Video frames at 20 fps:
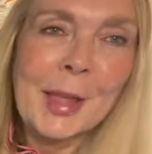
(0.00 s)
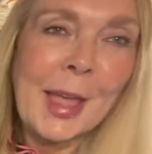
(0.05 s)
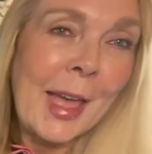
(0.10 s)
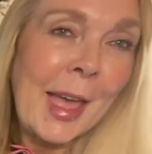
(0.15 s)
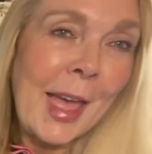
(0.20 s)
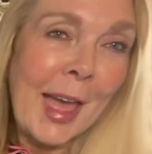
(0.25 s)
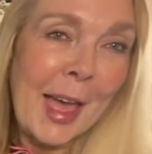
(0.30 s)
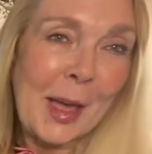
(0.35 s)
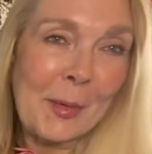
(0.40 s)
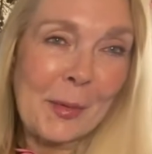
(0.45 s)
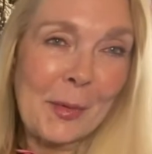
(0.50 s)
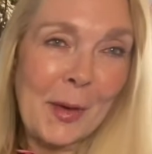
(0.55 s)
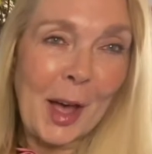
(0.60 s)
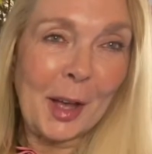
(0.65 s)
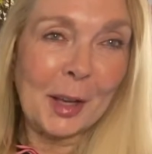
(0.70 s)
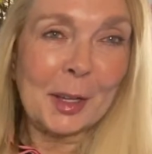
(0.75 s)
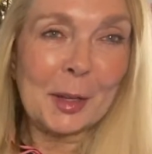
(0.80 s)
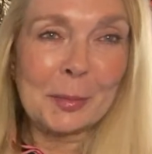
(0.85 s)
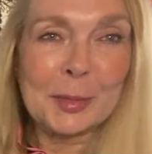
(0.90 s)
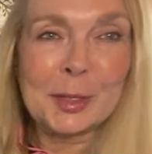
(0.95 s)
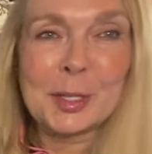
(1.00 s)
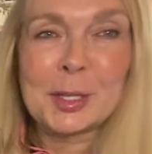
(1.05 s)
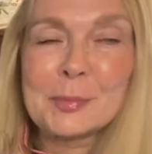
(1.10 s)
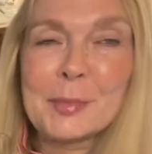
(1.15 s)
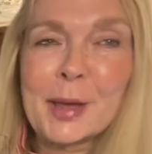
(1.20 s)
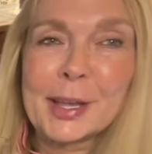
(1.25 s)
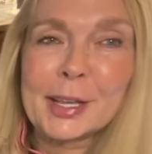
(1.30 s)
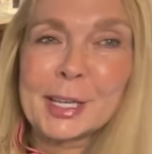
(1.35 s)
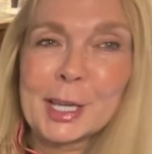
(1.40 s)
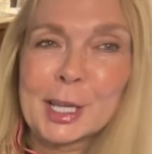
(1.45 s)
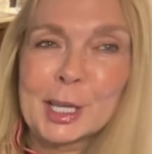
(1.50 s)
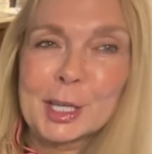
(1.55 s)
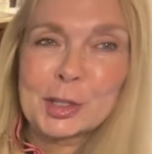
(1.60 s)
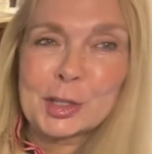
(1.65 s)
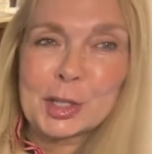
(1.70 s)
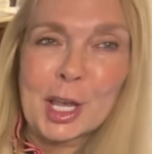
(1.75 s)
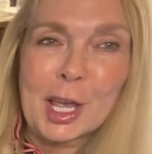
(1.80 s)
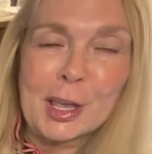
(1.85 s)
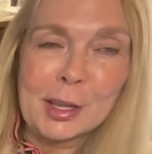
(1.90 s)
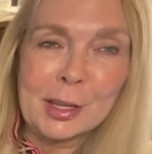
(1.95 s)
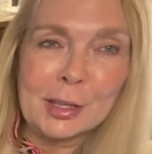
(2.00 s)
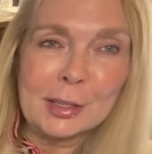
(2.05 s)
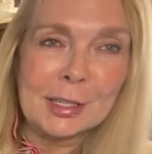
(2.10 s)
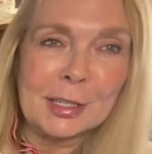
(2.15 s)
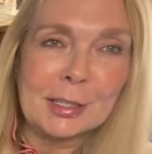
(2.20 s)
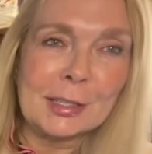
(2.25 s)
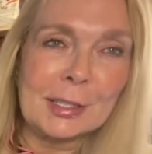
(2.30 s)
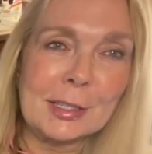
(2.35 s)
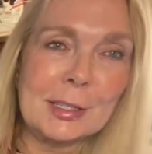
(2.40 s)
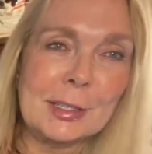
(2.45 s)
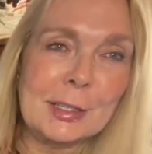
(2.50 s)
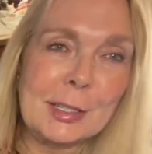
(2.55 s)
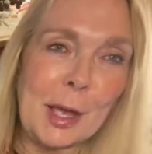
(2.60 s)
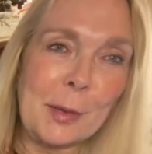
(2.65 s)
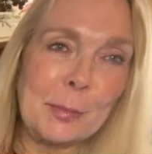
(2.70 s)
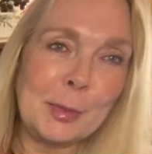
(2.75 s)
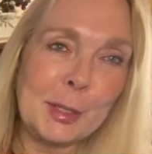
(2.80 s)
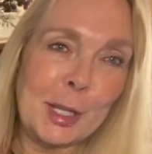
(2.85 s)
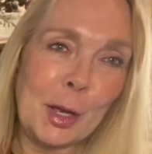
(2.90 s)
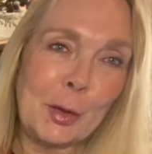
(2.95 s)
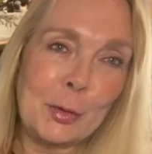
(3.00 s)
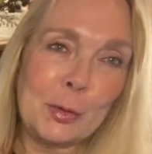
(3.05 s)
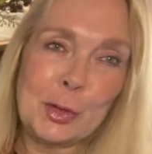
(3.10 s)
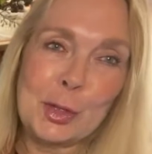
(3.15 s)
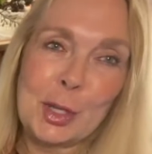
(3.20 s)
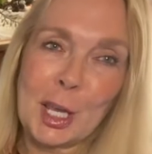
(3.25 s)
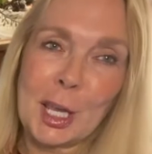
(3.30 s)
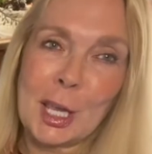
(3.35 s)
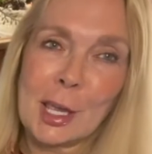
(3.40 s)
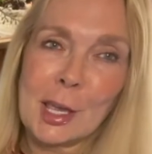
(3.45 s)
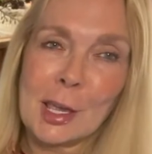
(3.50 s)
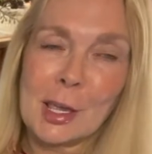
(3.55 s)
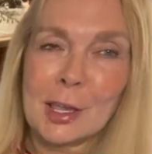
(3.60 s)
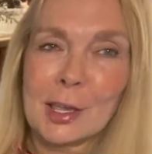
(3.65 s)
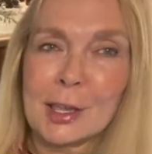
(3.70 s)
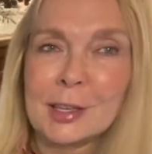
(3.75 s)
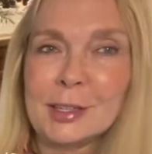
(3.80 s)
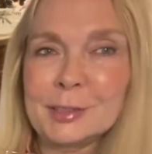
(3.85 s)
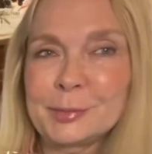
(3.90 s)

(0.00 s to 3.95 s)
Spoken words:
Hey, welcome to my kitchen. This is Debz OG.